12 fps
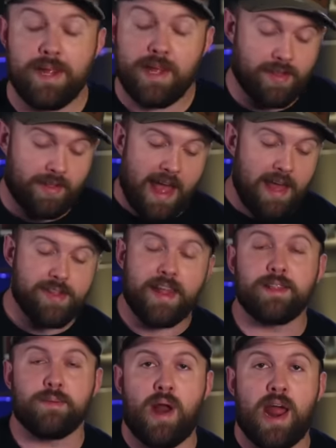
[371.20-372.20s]
Because right. The last
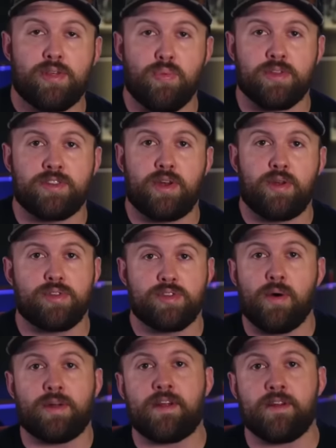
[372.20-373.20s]
thing the brass wants to do is
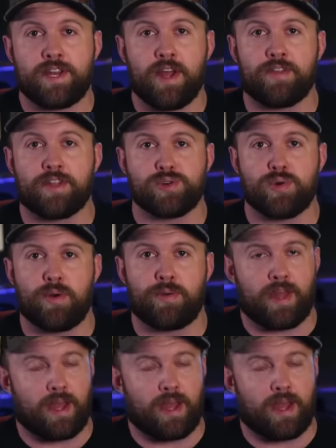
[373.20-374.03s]
go in there and tell the truth.